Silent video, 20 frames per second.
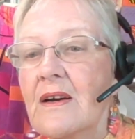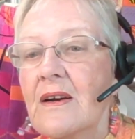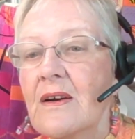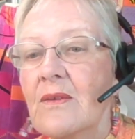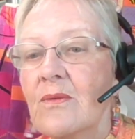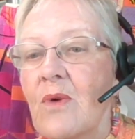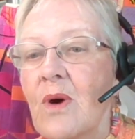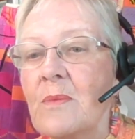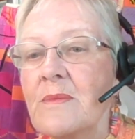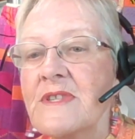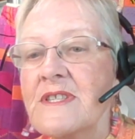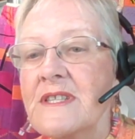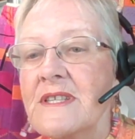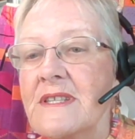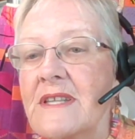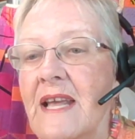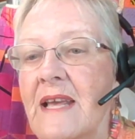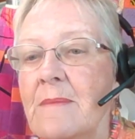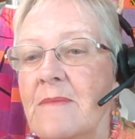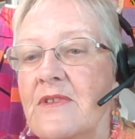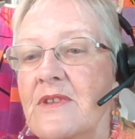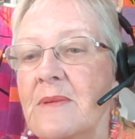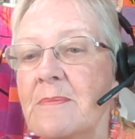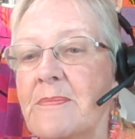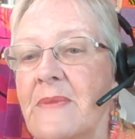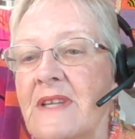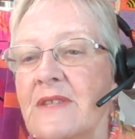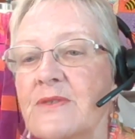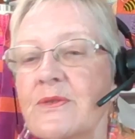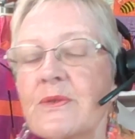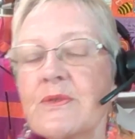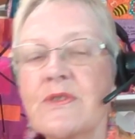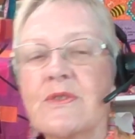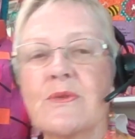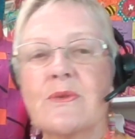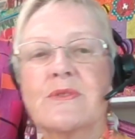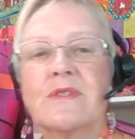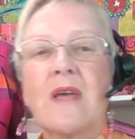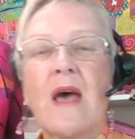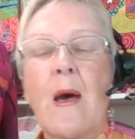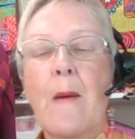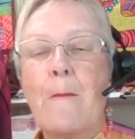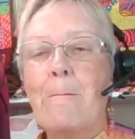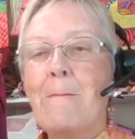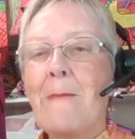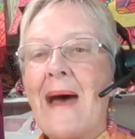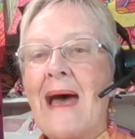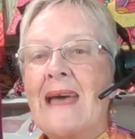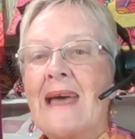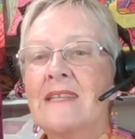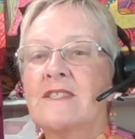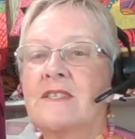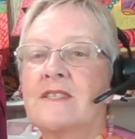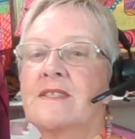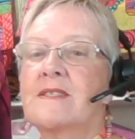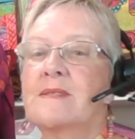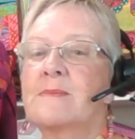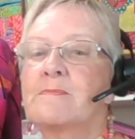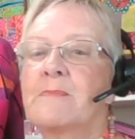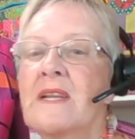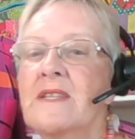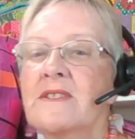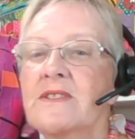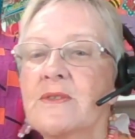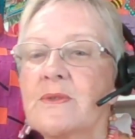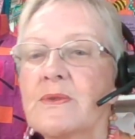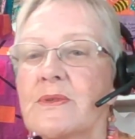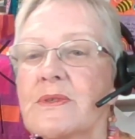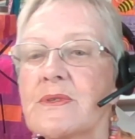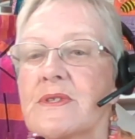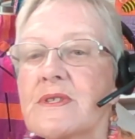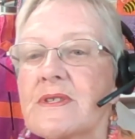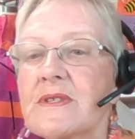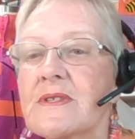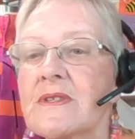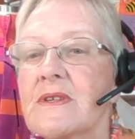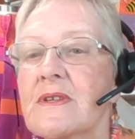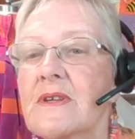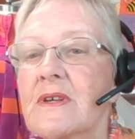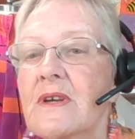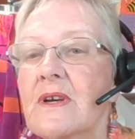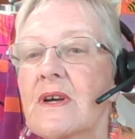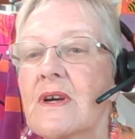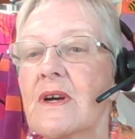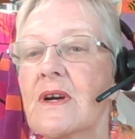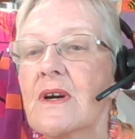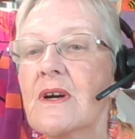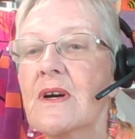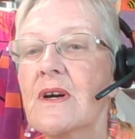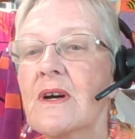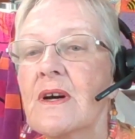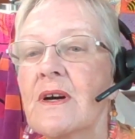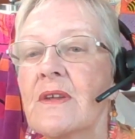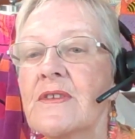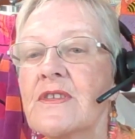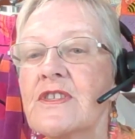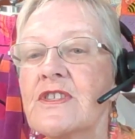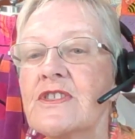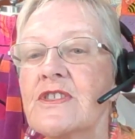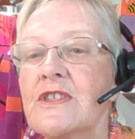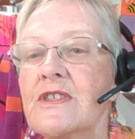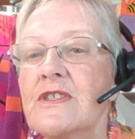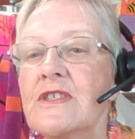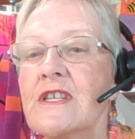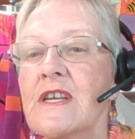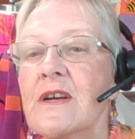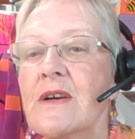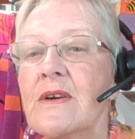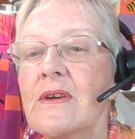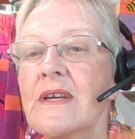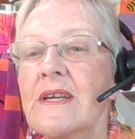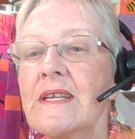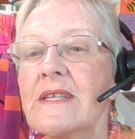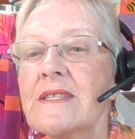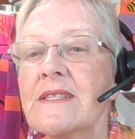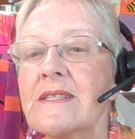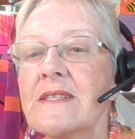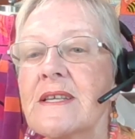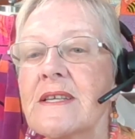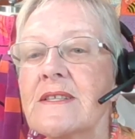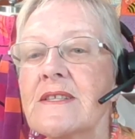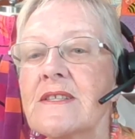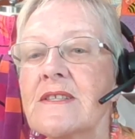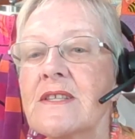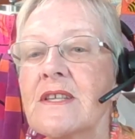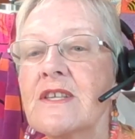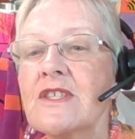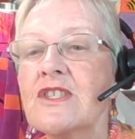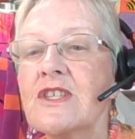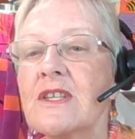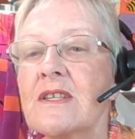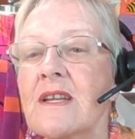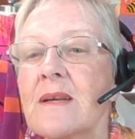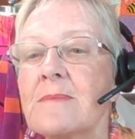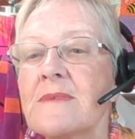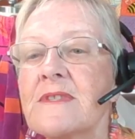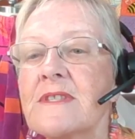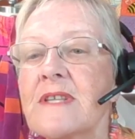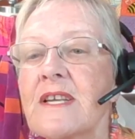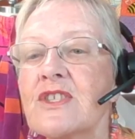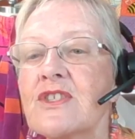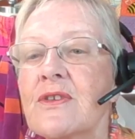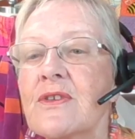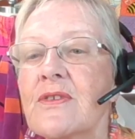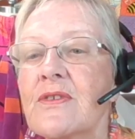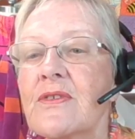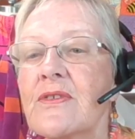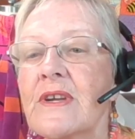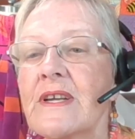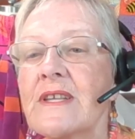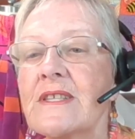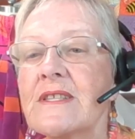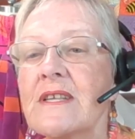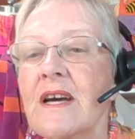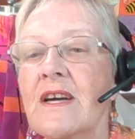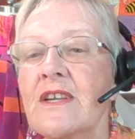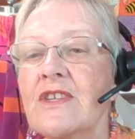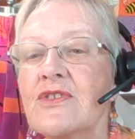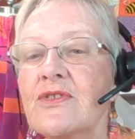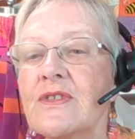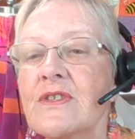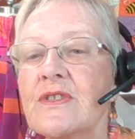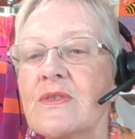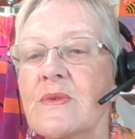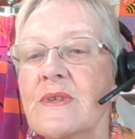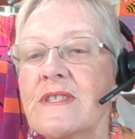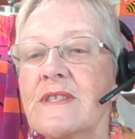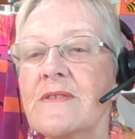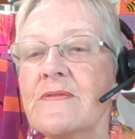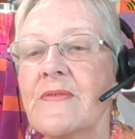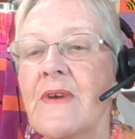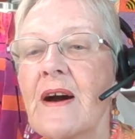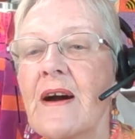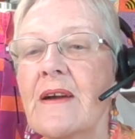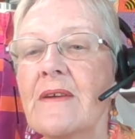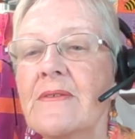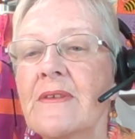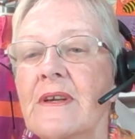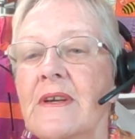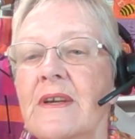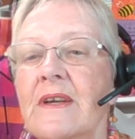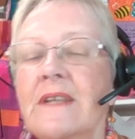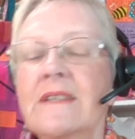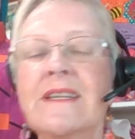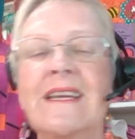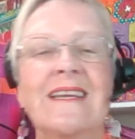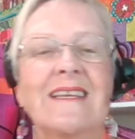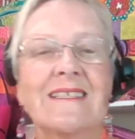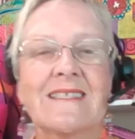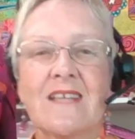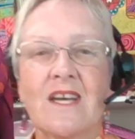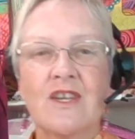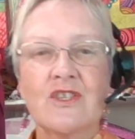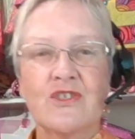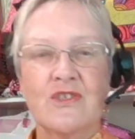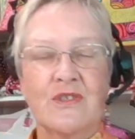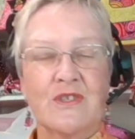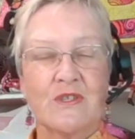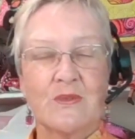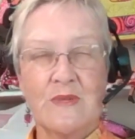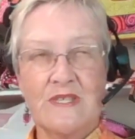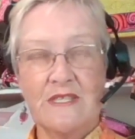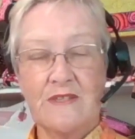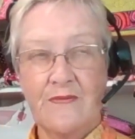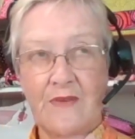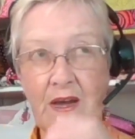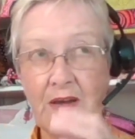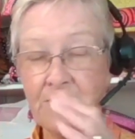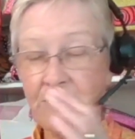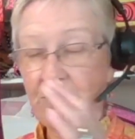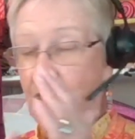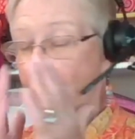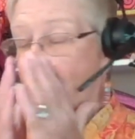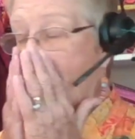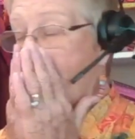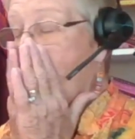What was the name of the bundle source? Amanda's Bundles. On the studio, it says Serger Club Session 3 is 125. It is 125, sorry.